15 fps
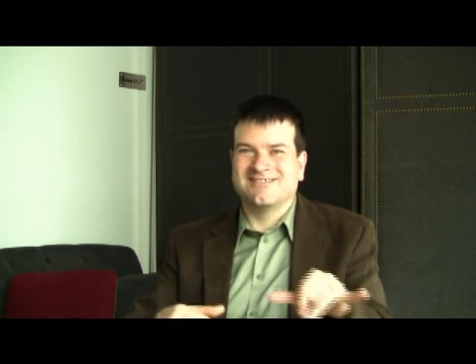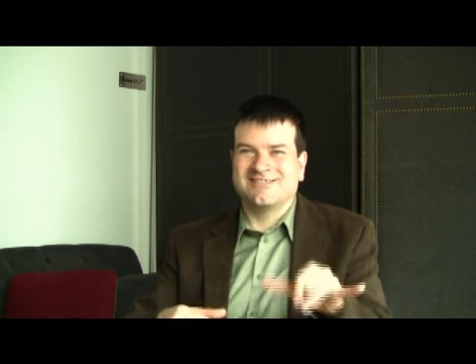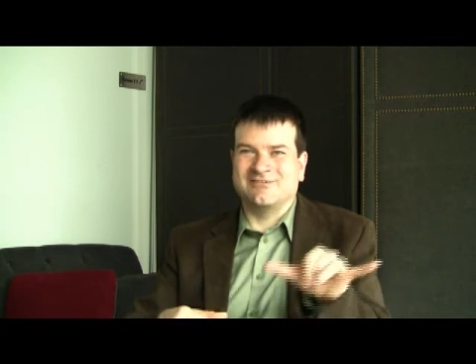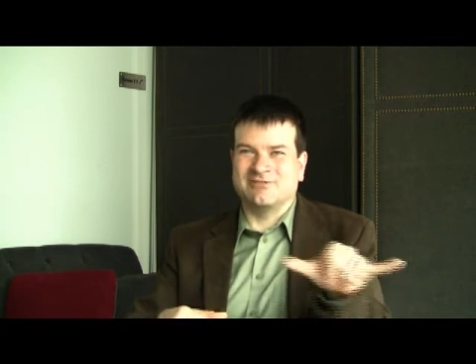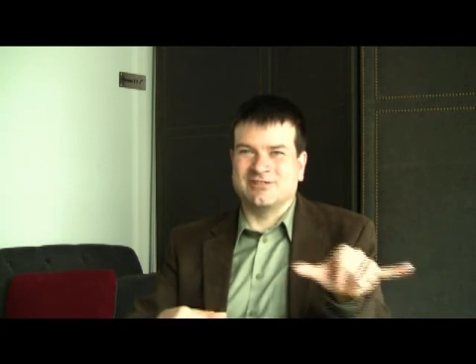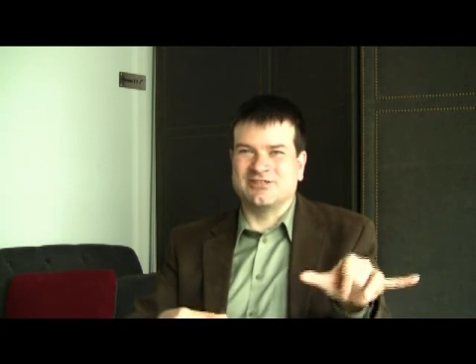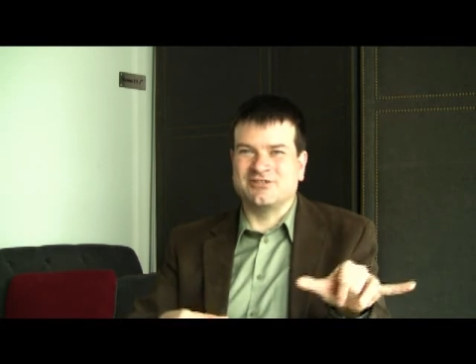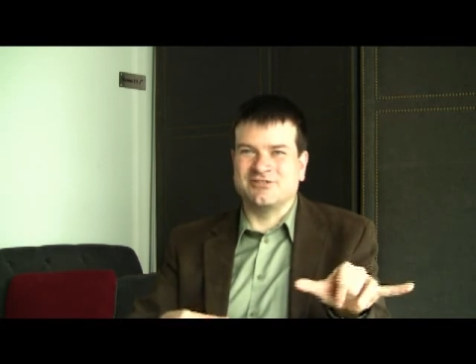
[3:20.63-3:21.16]
You
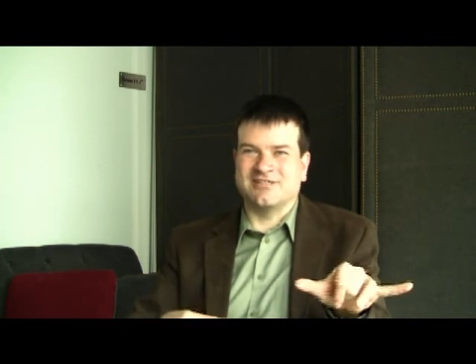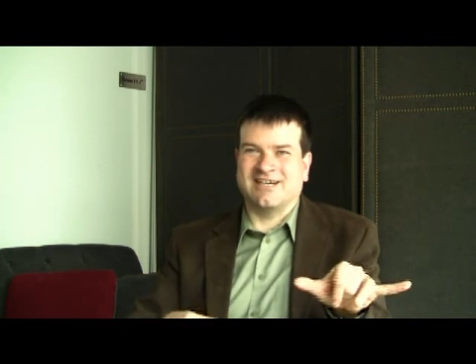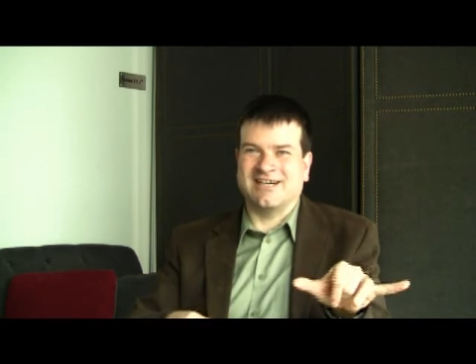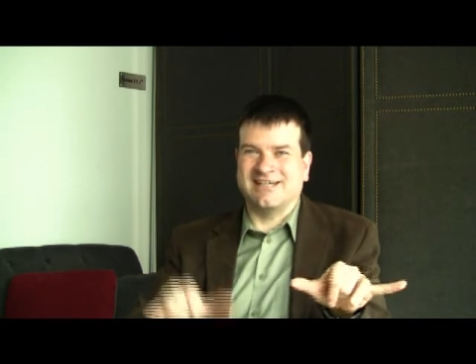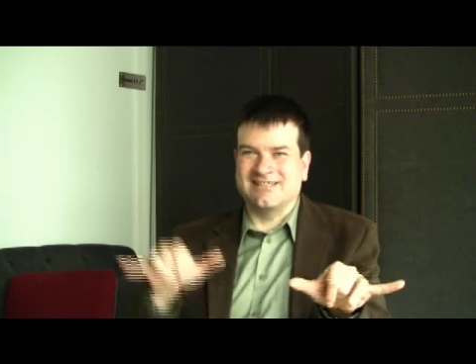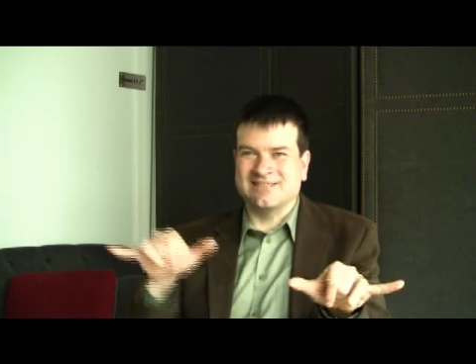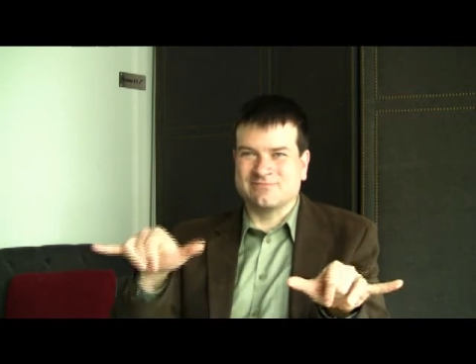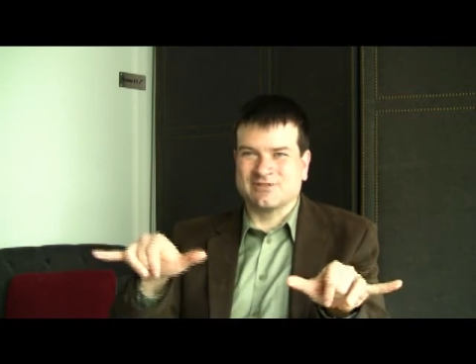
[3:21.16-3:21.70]
want to do the
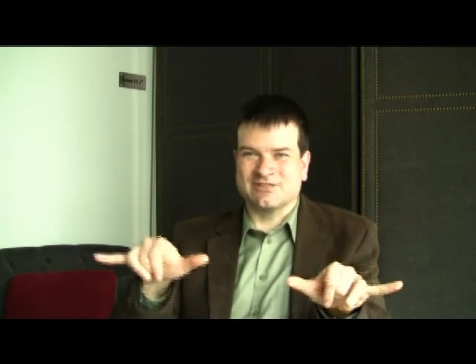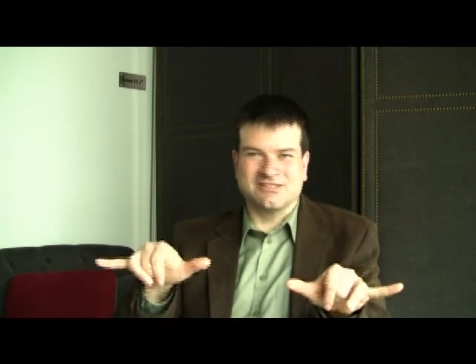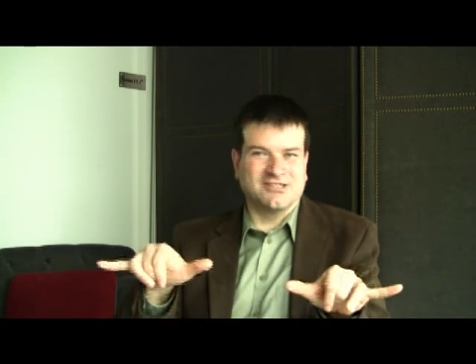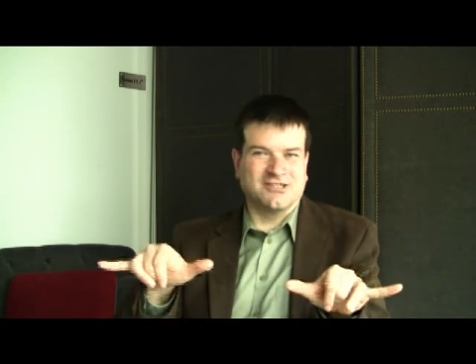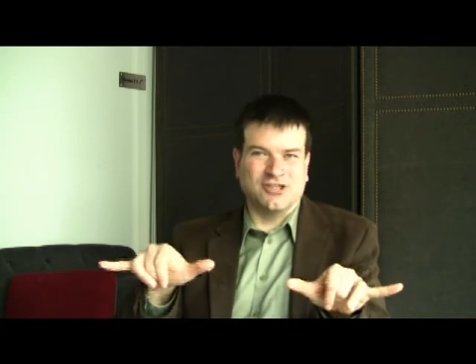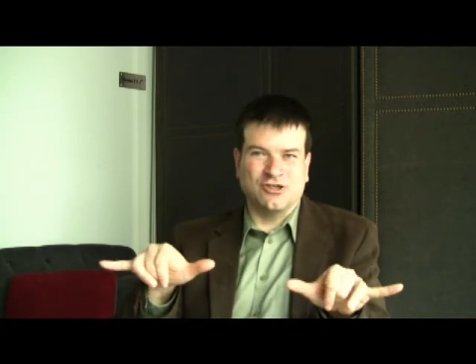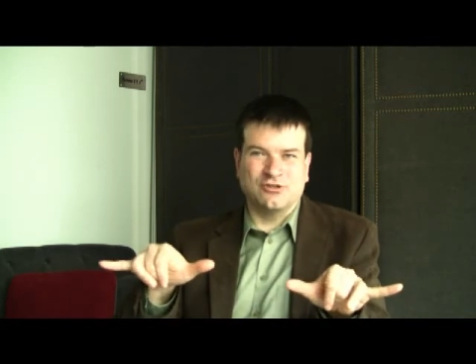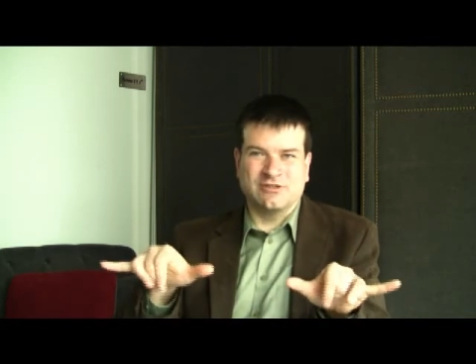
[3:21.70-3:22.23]
high numbered and
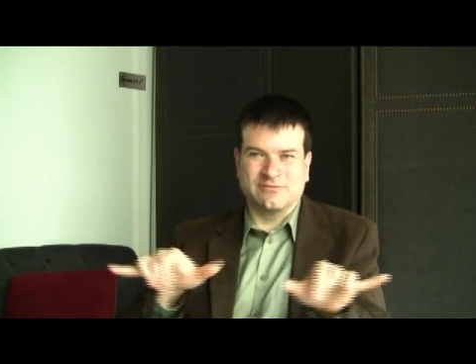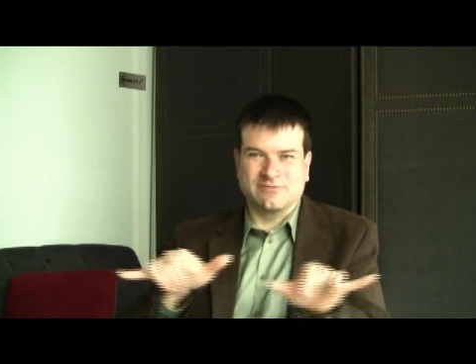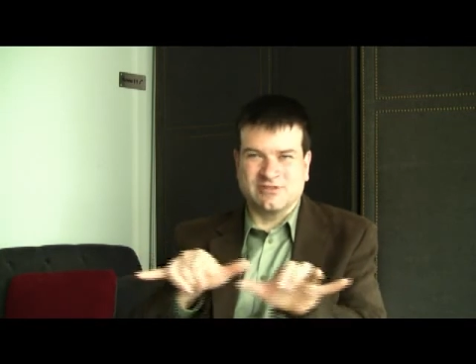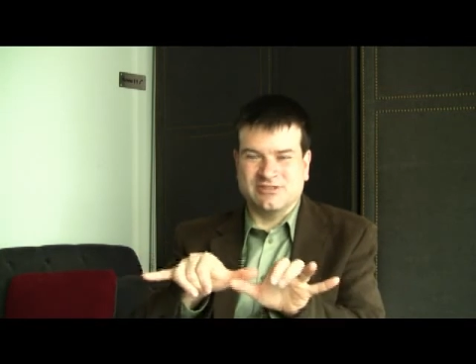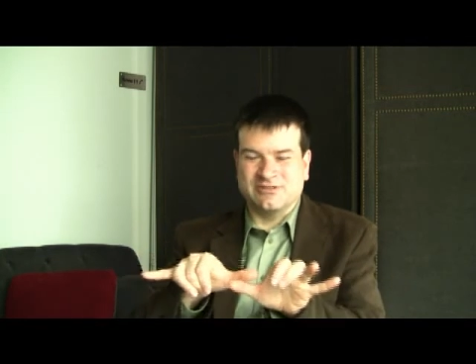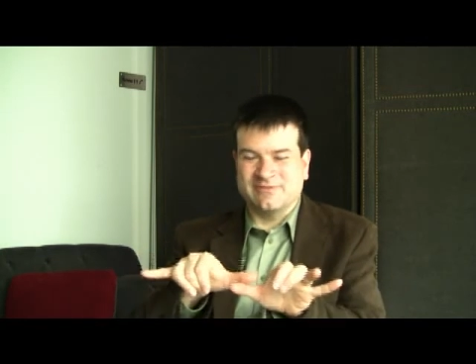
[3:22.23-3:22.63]
the low numbered.